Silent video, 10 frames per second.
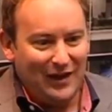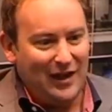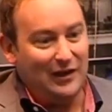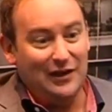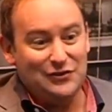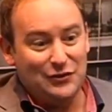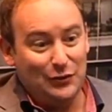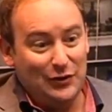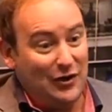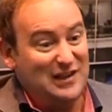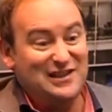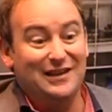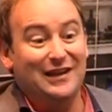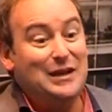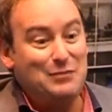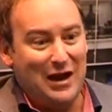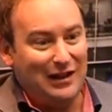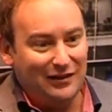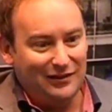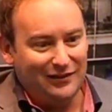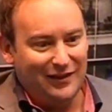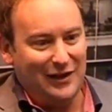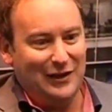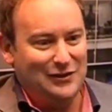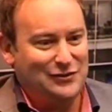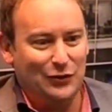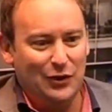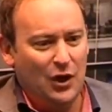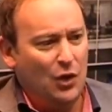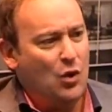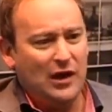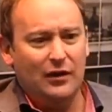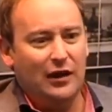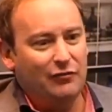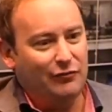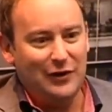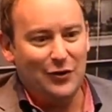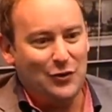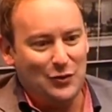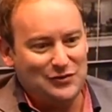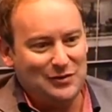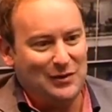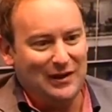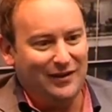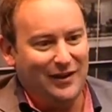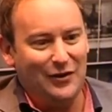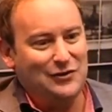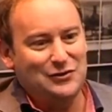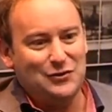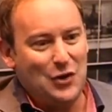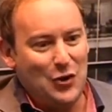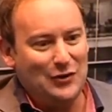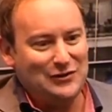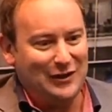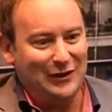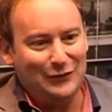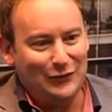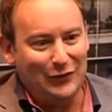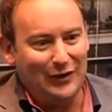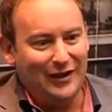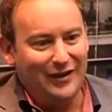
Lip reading: and it gets through, and I can send an email and it gets through, why can't I have a video call with somebody and I just know that it's going to get through?